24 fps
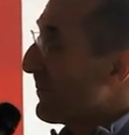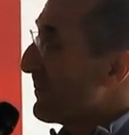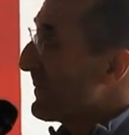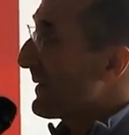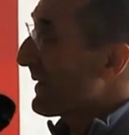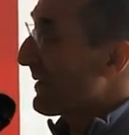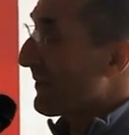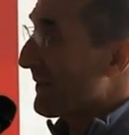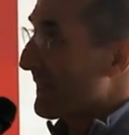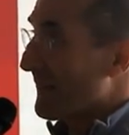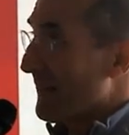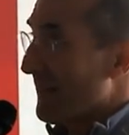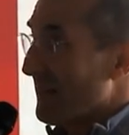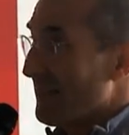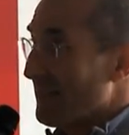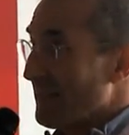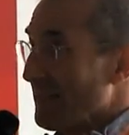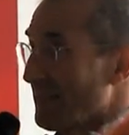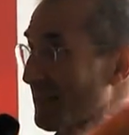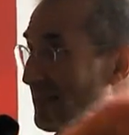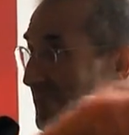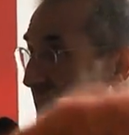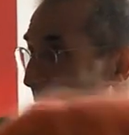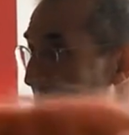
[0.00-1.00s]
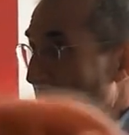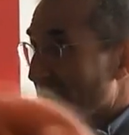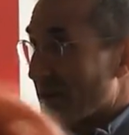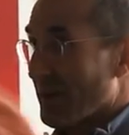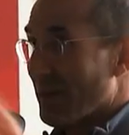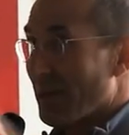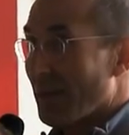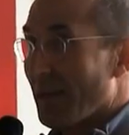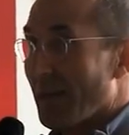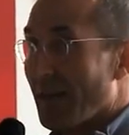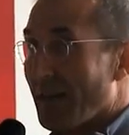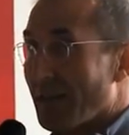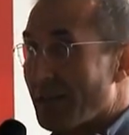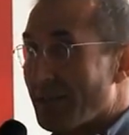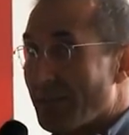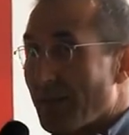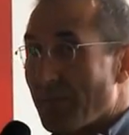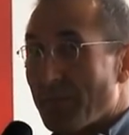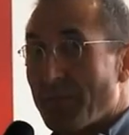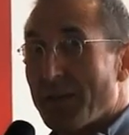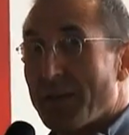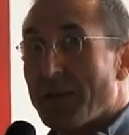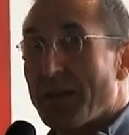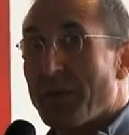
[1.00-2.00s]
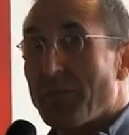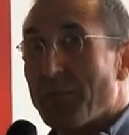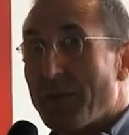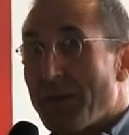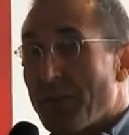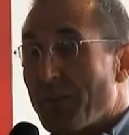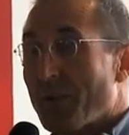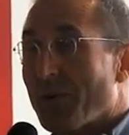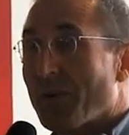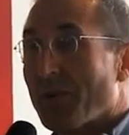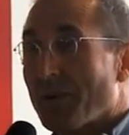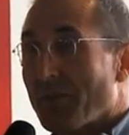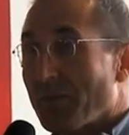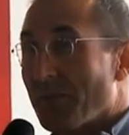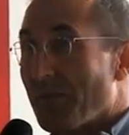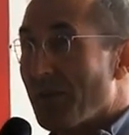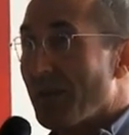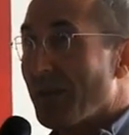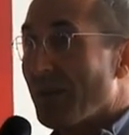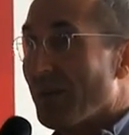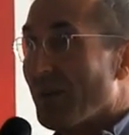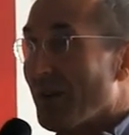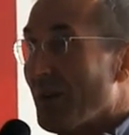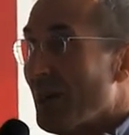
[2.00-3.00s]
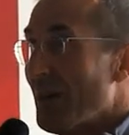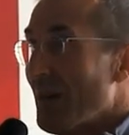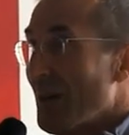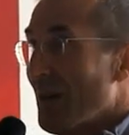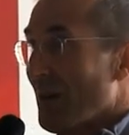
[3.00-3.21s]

middle of the 19th century as something that people could feel